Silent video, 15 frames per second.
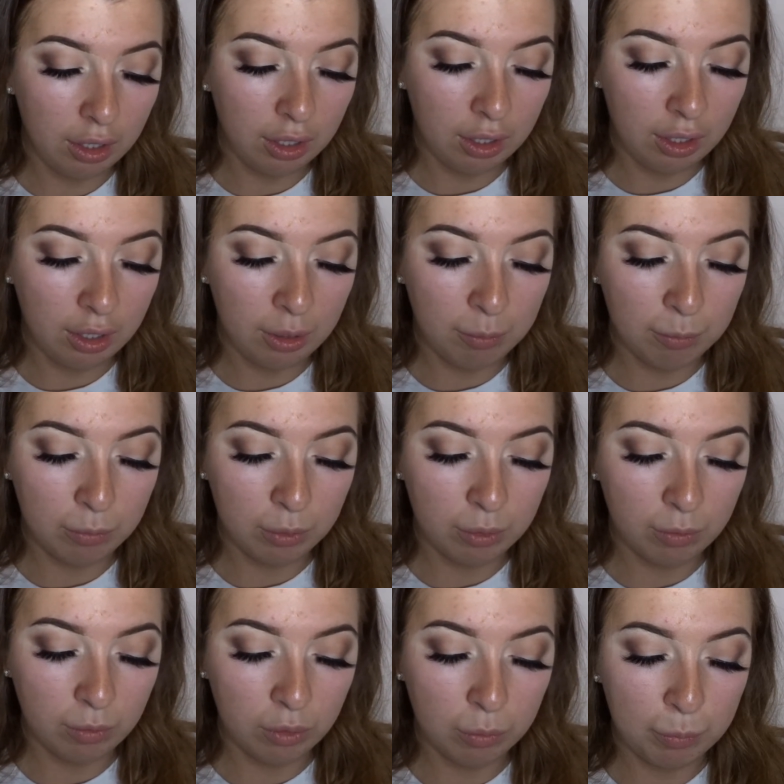So I'm
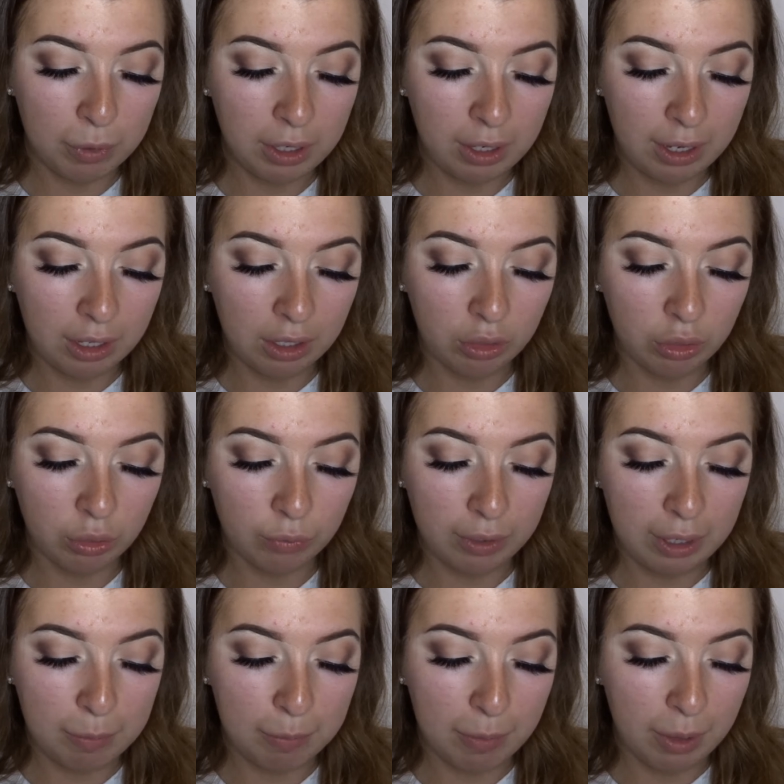just putting like
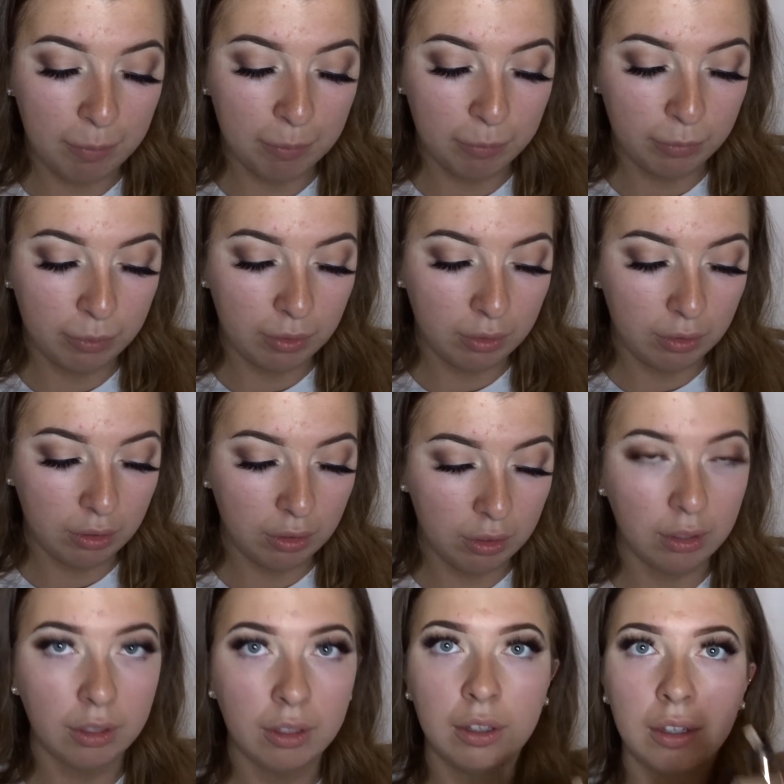3 pumps.
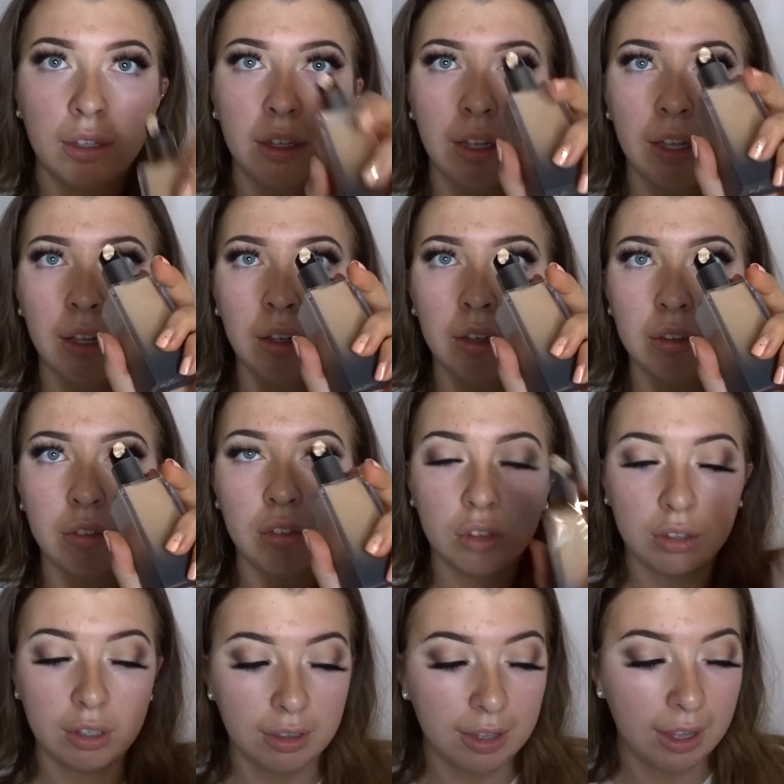I've
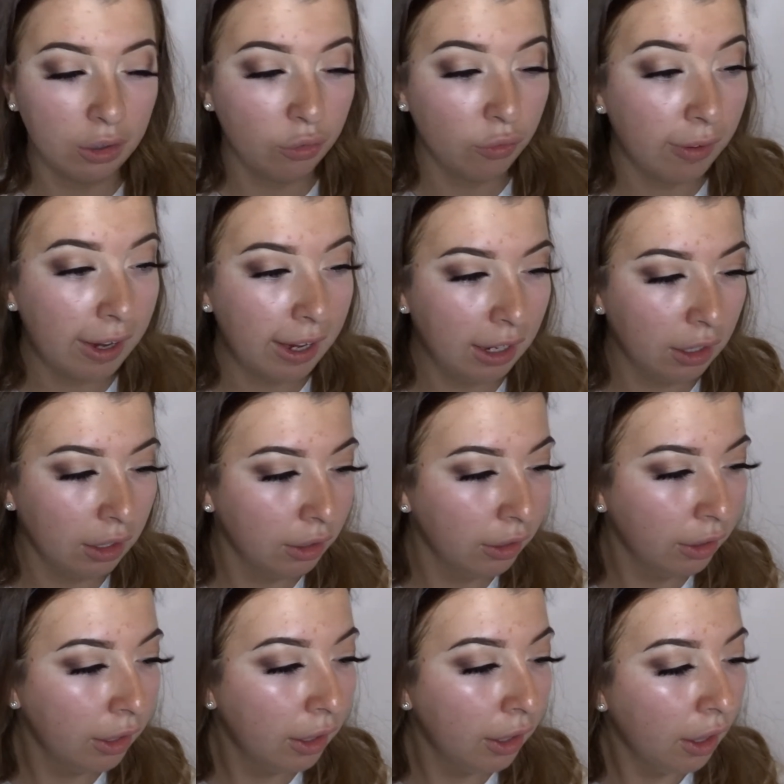just done that, great.
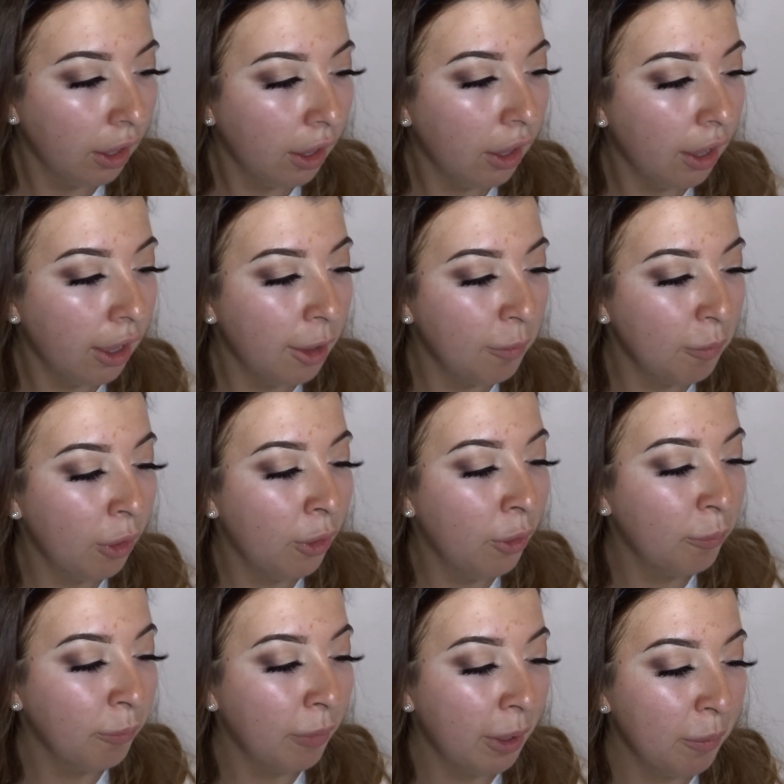
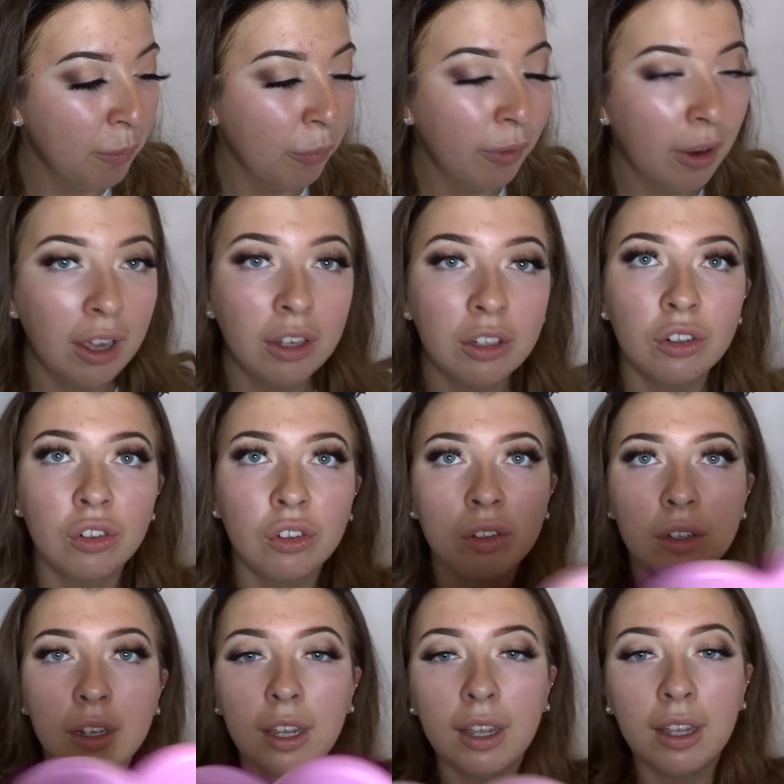On my brush,
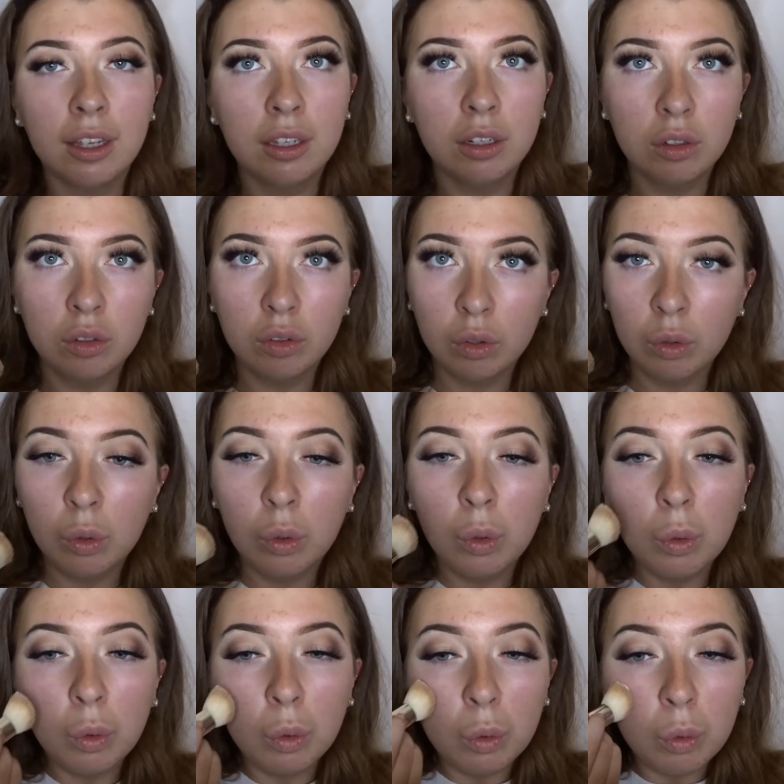and I'm
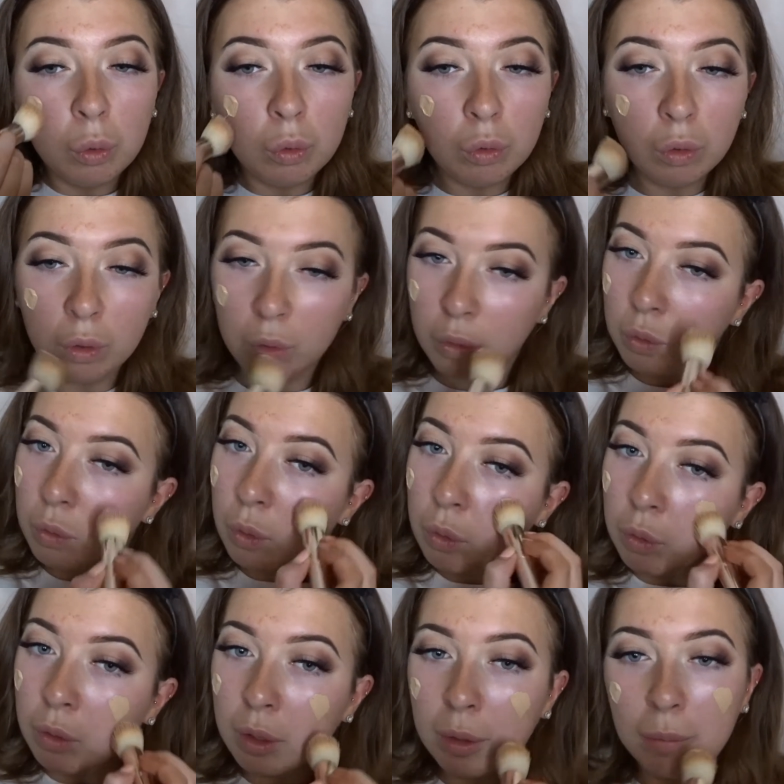just going to dot
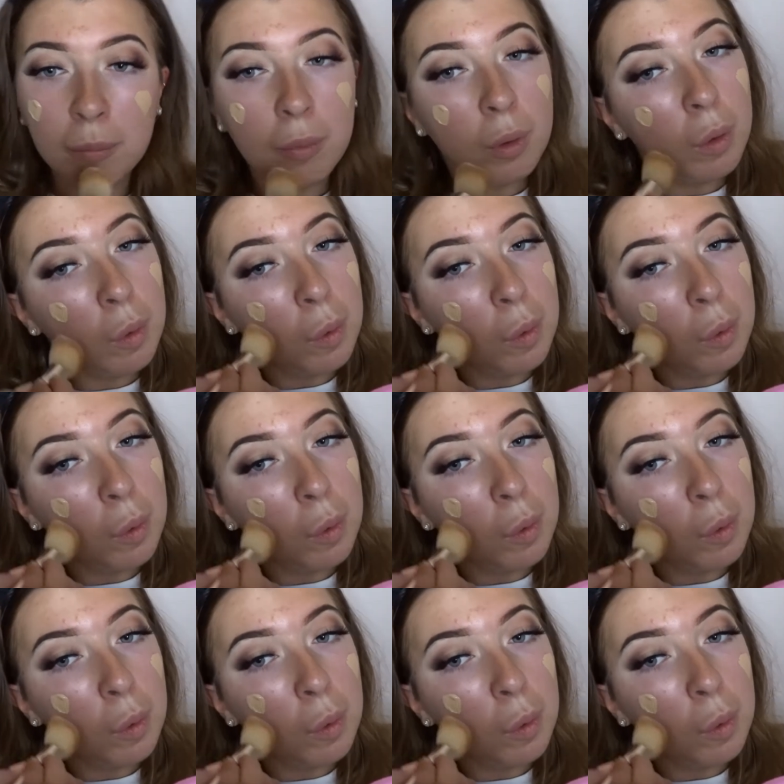them